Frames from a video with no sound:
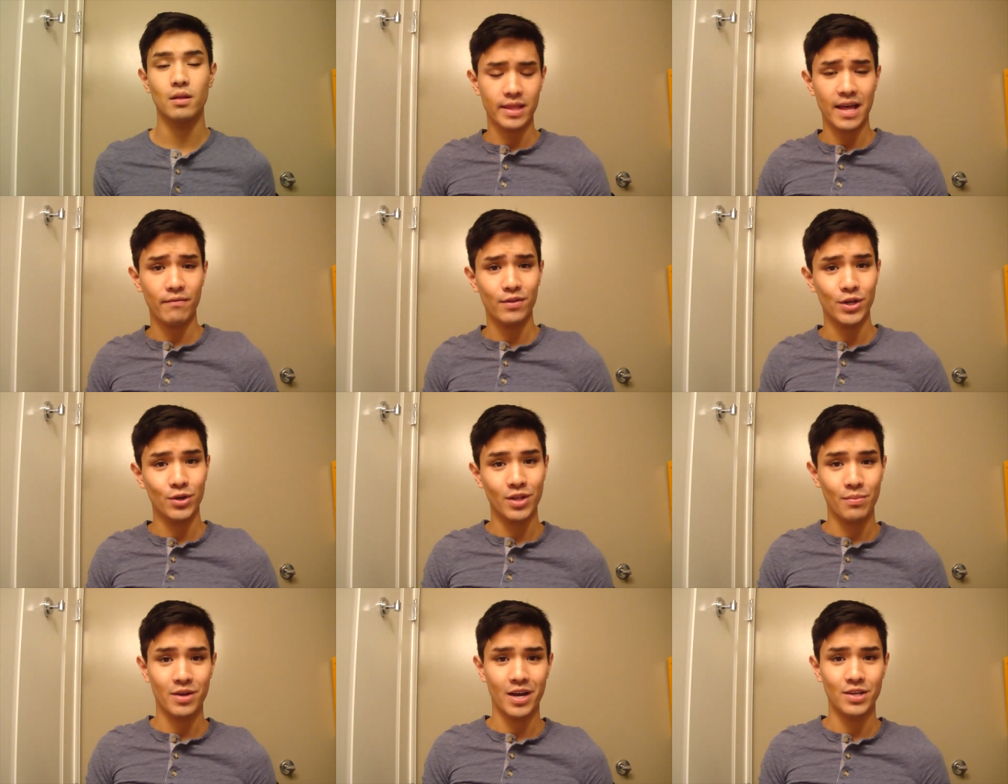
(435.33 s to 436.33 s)
That video,
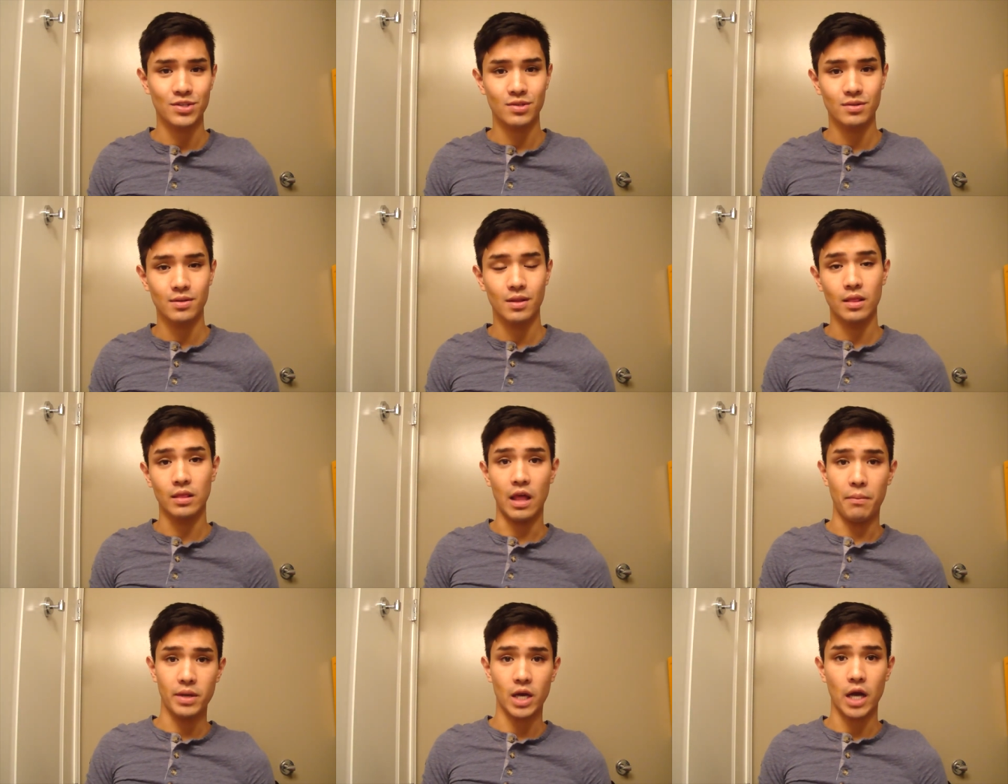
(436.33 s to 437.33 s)
let me guys,
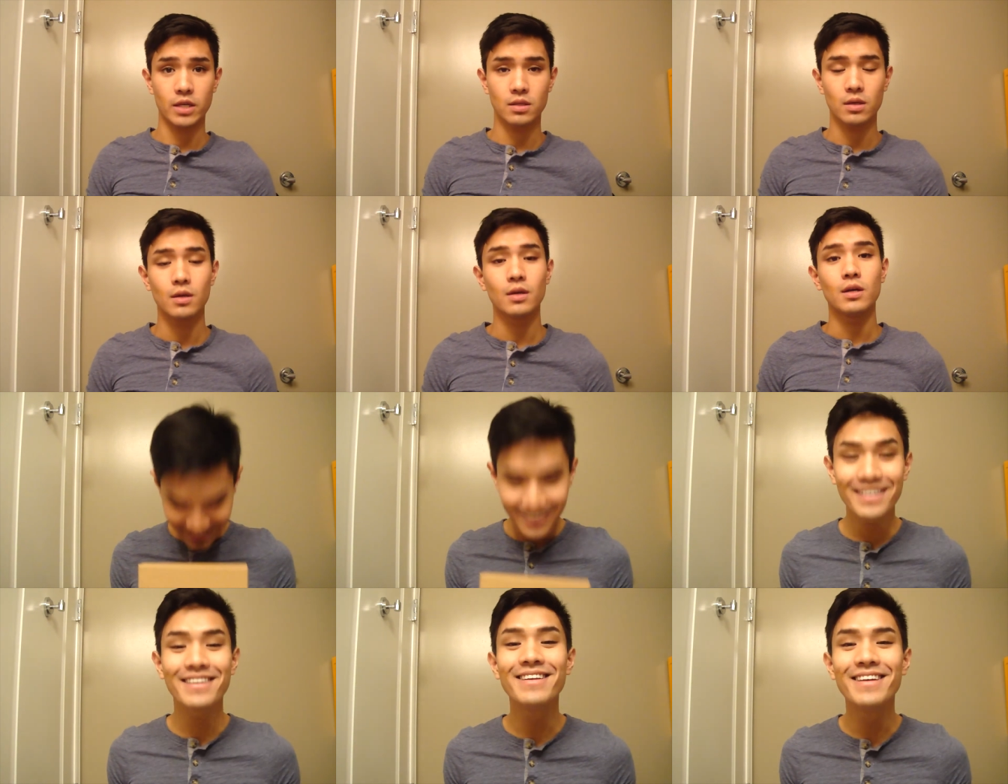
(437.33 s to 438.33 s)
let me guys
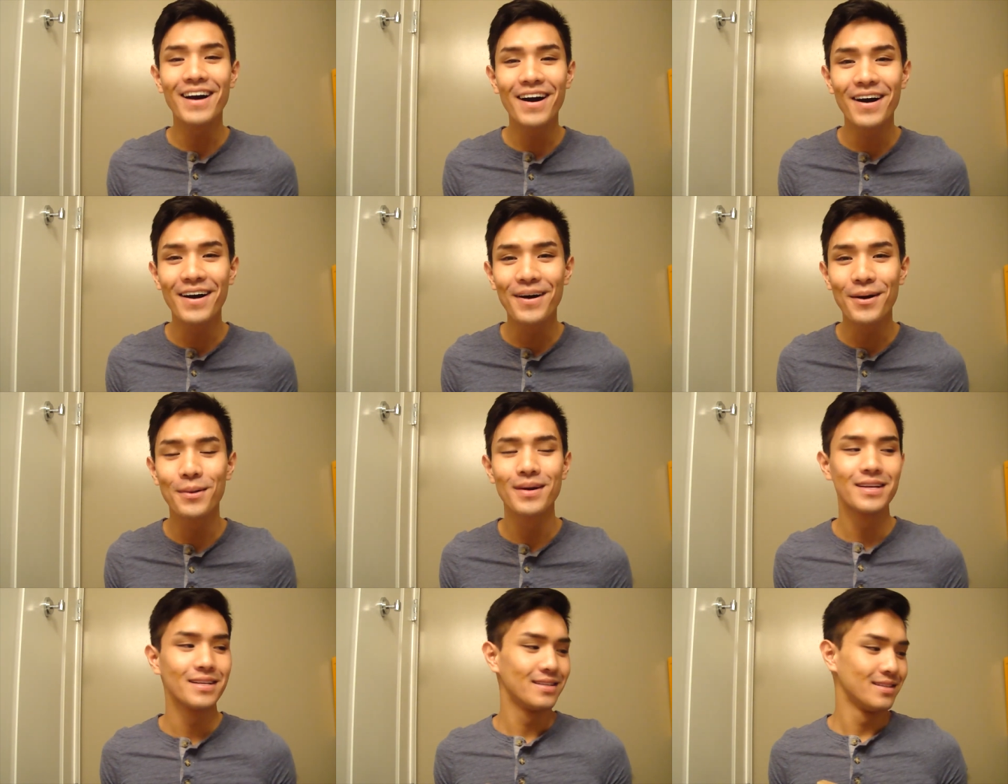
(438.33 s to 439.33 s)
know.
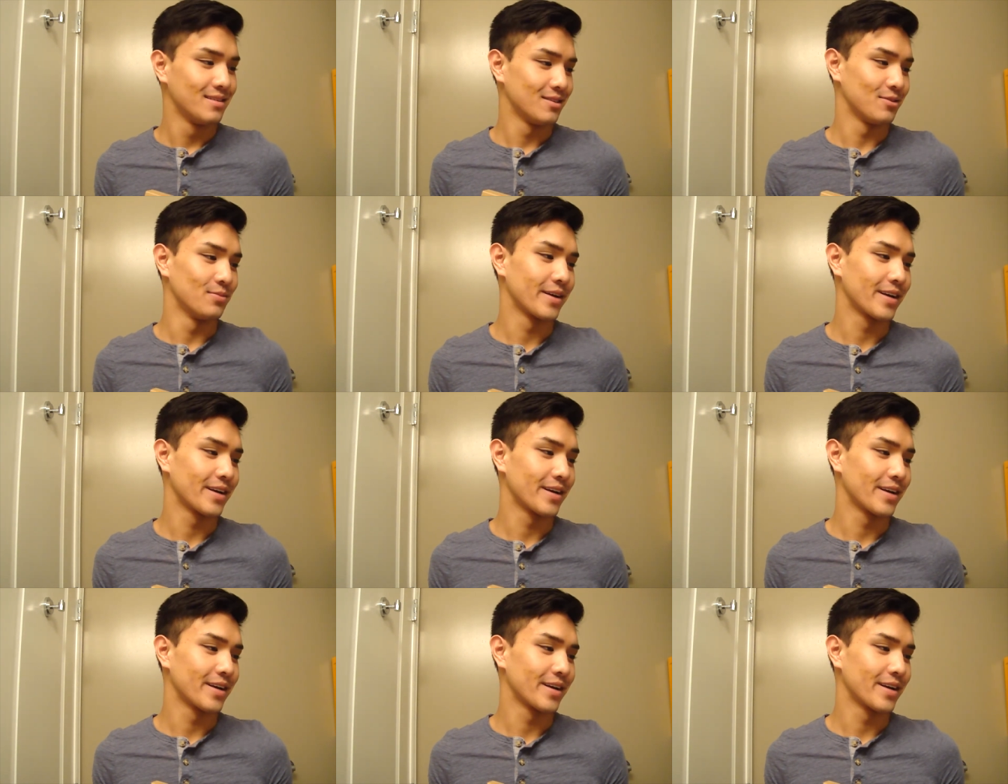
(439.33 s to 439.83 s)
Oh my